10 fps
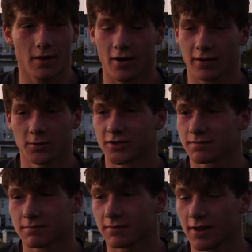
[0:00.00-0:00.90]

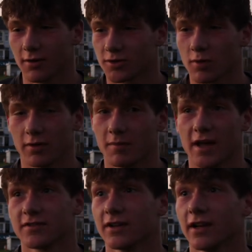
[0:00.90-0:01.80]
It was probably the
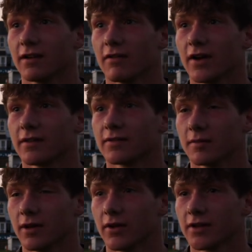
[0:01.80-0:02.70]
best feeling I've had,
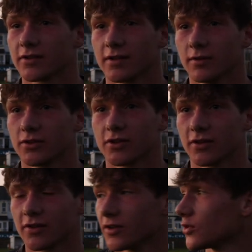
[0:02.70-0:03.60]
to be honest. It was
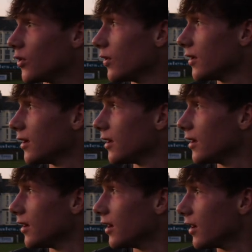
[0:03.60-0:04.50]
just, I saw
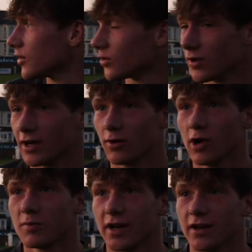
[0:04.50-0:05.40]
a little
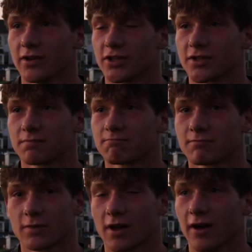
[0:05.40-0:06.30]
opening, just
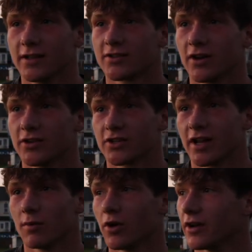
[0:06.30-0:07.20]
cut inside and just
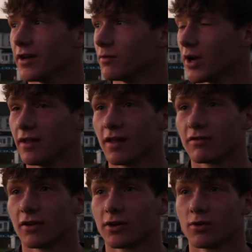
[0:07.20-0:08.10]
hit one, and it went in that
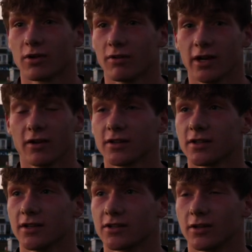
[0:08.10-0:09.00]
far corner really
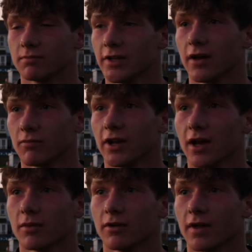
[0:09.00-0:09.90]
nicely. So I'm really
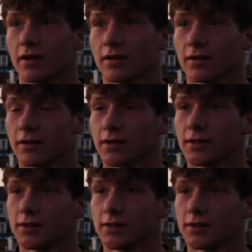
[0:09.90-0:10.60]
happy with that.